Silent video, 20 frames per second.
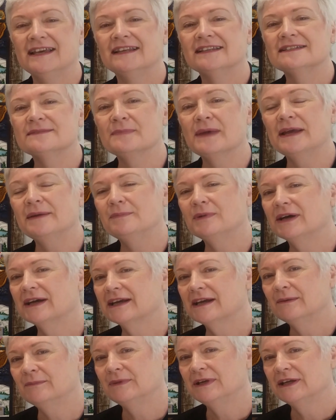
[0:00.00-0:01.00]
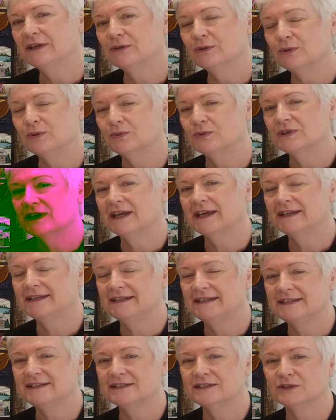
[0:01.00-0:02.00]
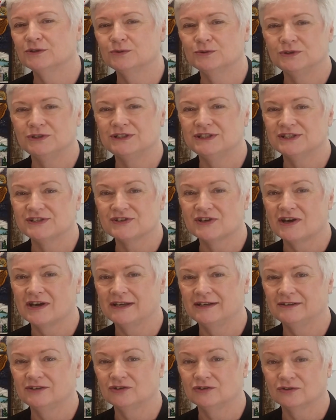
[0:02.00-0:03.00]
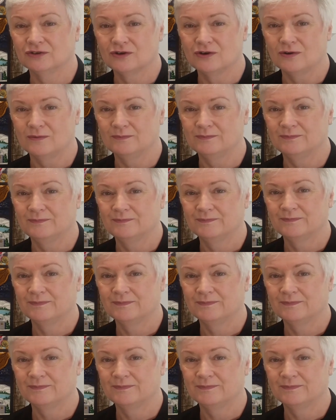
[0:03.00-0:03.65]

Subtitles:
It's made by a company called anitagooddesign.com